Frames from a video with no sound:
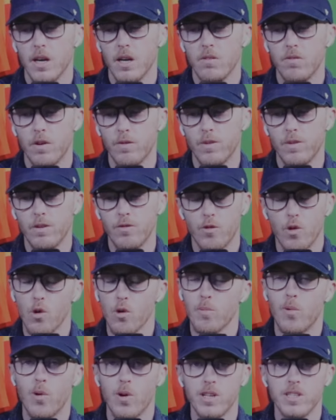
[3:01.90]
and 54
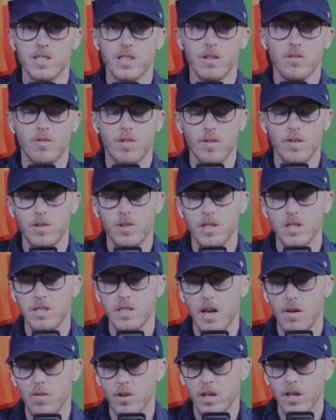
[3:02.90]
points in
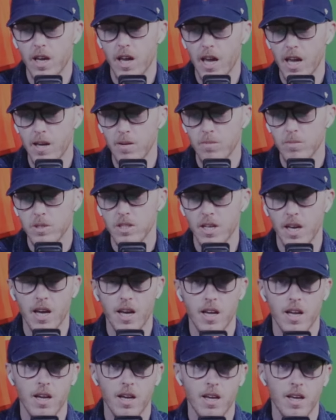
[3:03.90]
57 games.
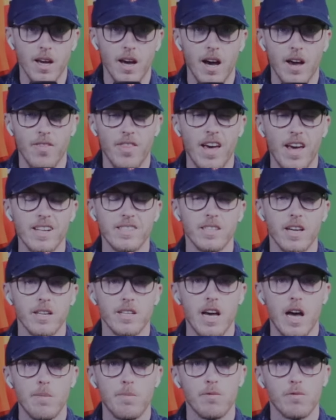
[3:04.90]
And that's on
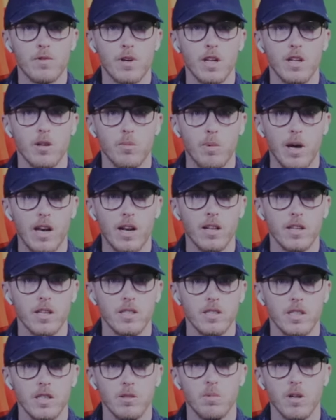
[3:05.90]
top of killing
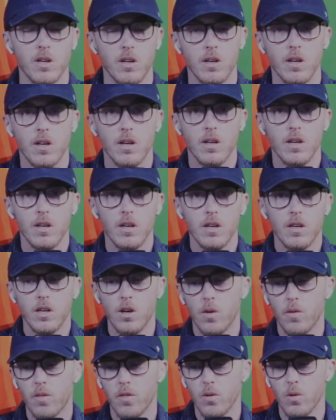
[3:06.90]
penalties. He's been,
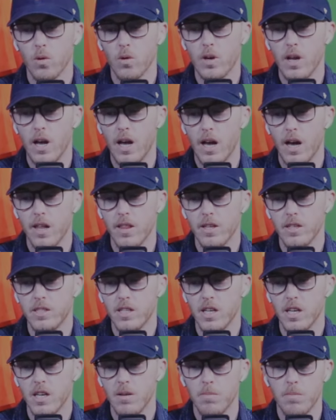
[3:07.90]
3rd on the
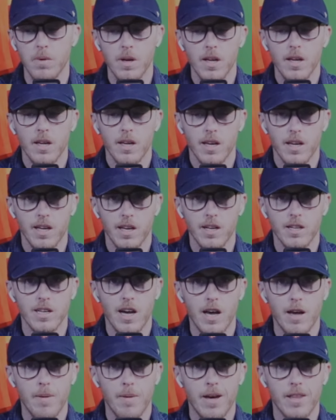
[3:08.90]
team in
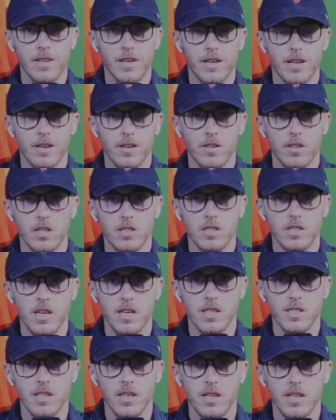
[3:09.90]
time on the kill this
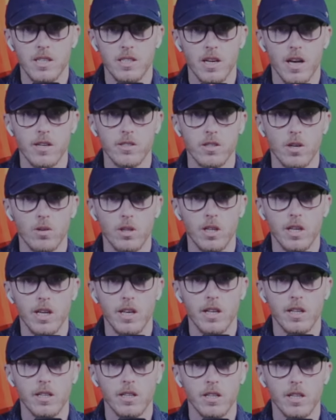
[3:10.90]
season. He's also
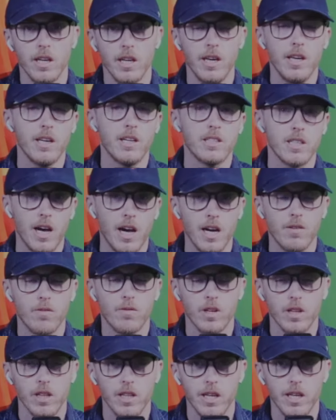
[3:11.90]
leading the league, tied for
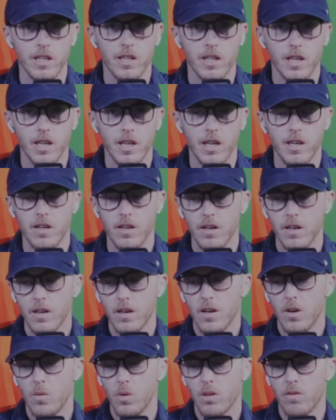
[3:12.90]
the league lead
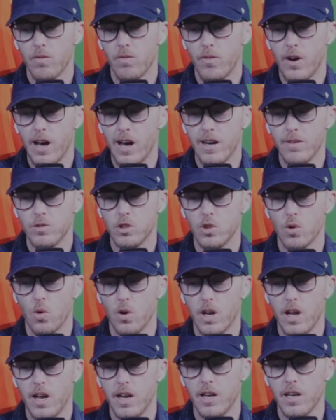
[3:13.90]
with 5
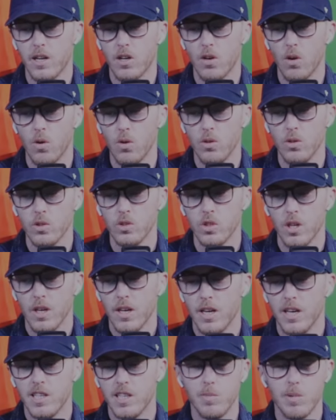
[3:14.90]
shorthanded goals.
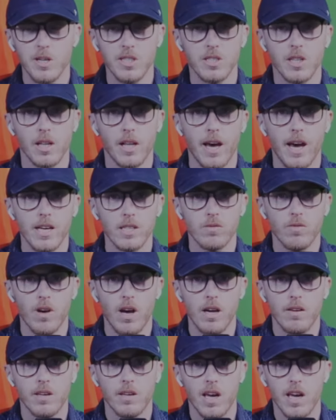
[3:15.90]
He's missed the last
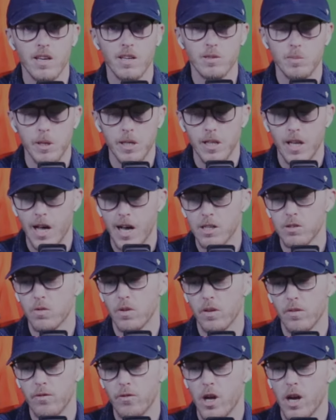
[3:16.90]
5 games. Big loss for
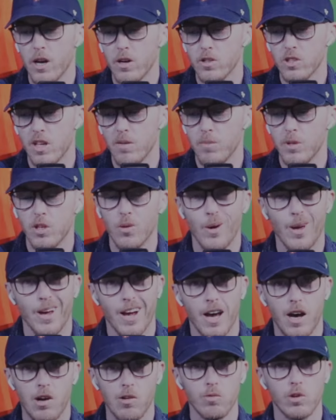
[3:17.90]
the Flyers. They've been doing
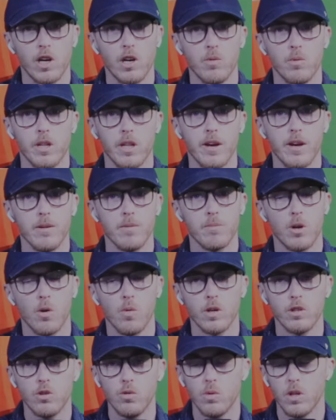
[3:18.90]
all right without him,
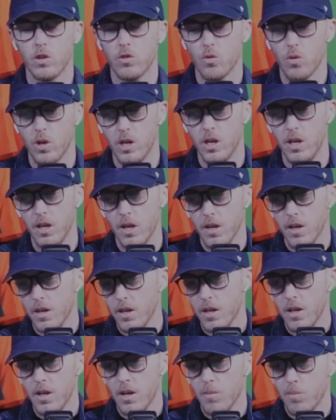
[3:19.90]
going 2-3,
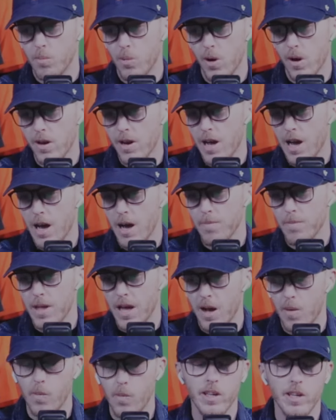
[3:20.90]
but I'm
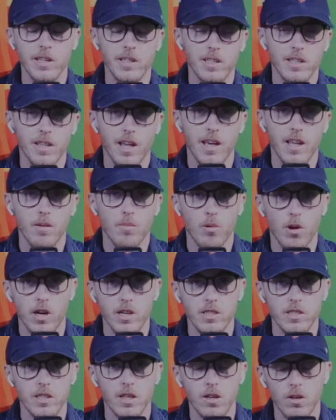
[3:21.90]
not willing to lay the
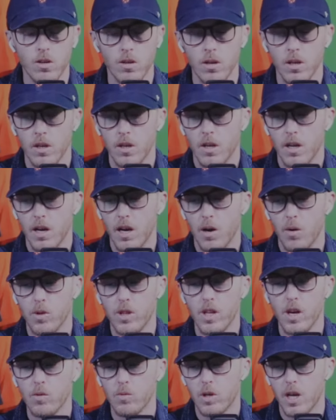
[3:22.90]
price here
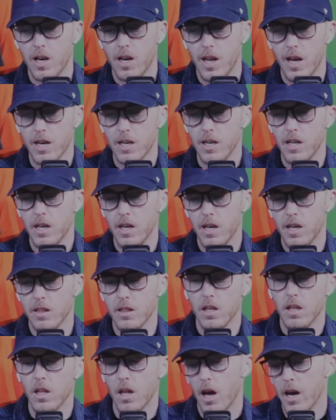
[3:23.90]
without Konechny in the
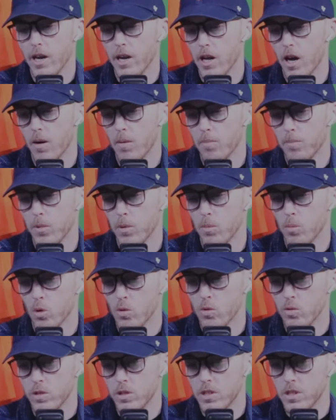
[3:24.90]
lineup. The
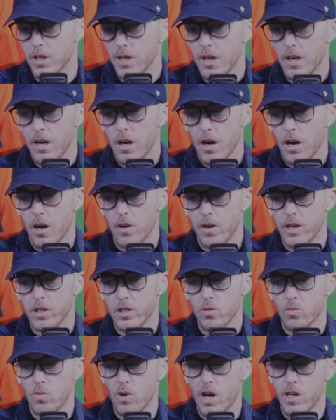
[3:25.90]
Bruins are in
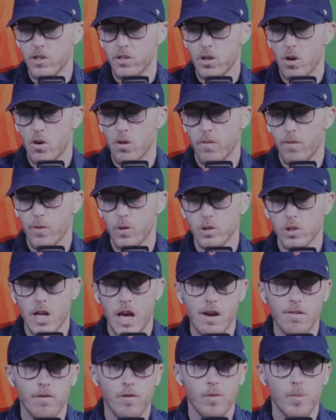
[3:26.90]
Toronto, the first
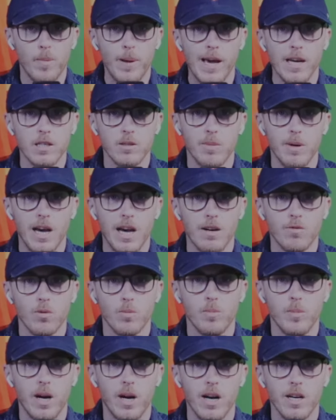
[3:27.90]
half of a back-to-back for
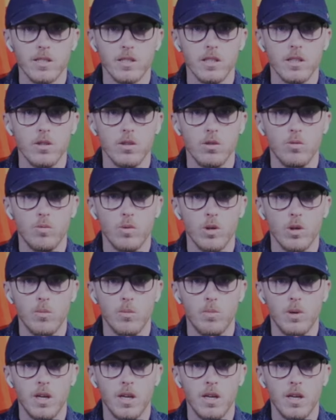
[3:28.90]
Boston, who will
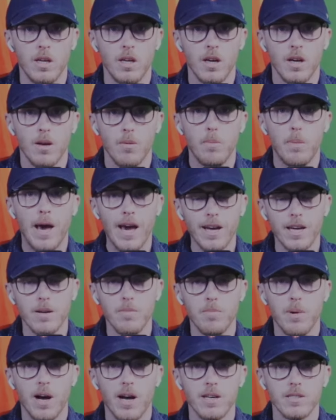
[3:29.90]
be back in
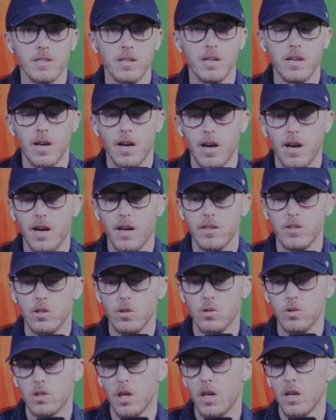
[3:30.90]
Boston on
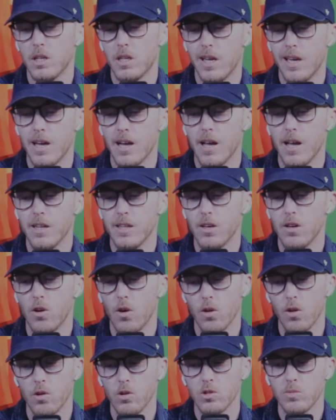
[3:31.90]
Tuesday to take on the
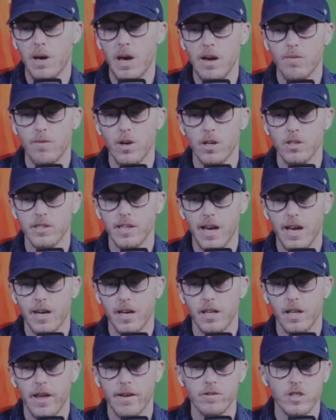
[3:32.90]
Oilers. Pavel
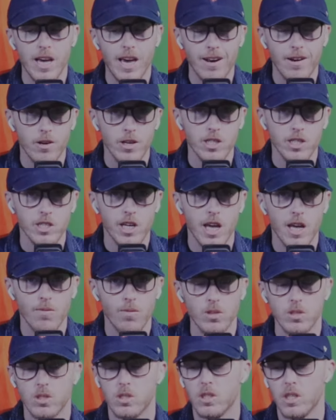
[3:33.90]
Zacha left Saturday's game
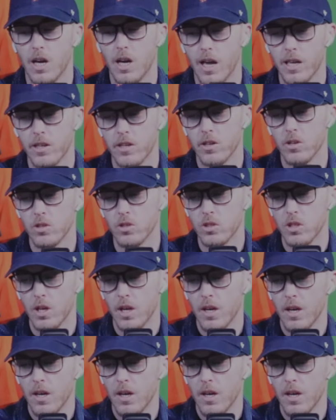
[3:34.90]
versus the Islanders